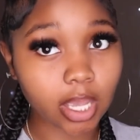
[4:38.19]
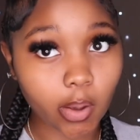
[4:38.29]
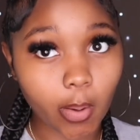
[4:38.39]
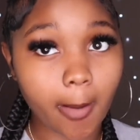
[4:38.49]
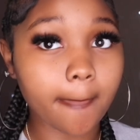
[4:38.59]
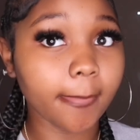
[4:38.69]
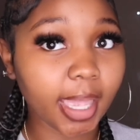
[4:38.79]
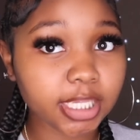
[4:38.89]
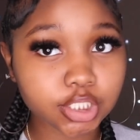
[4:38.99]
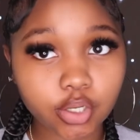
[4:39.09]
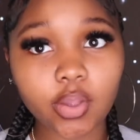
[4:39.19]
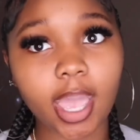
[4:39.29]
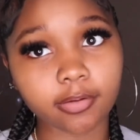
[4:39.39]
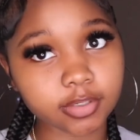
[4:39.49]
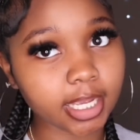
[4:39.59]
So make sure you
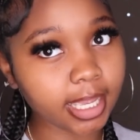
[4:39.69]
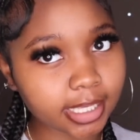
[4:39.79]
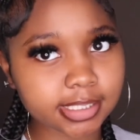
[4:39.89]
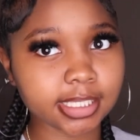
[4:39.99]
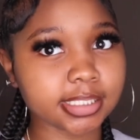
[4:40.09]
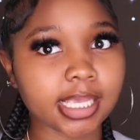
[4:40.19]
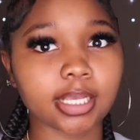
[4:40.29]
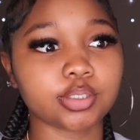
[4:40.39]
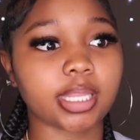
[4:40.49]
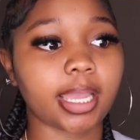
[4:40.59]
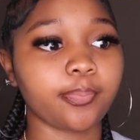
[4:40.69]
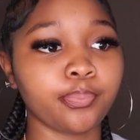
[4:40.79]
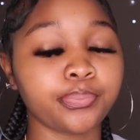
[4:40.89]
have your hand sanitizer like